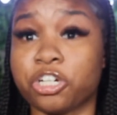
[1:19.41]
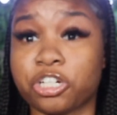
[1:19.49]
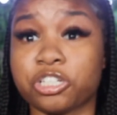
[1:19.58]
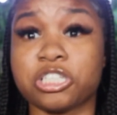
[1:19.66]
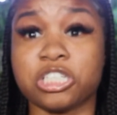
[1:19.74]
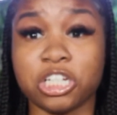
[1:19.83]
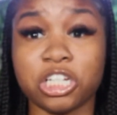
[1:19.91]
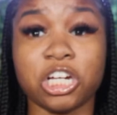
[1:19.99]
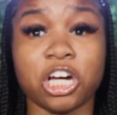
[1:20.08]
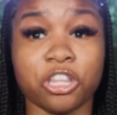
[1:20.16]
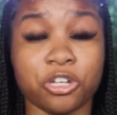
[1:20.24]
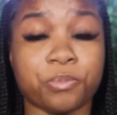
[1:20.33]
you're
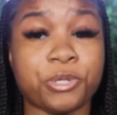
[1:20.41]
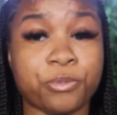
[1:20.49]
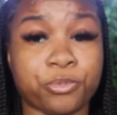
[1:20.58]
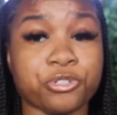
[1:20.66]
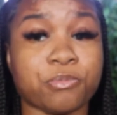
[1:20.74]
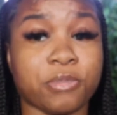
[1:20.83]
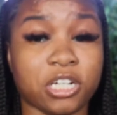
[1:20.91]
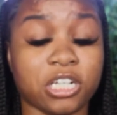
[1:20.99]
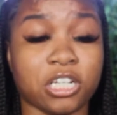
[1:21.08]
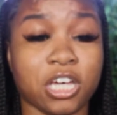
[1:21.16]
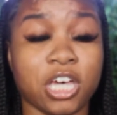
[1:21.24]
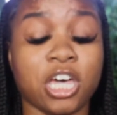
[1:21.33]
stealing other people's money.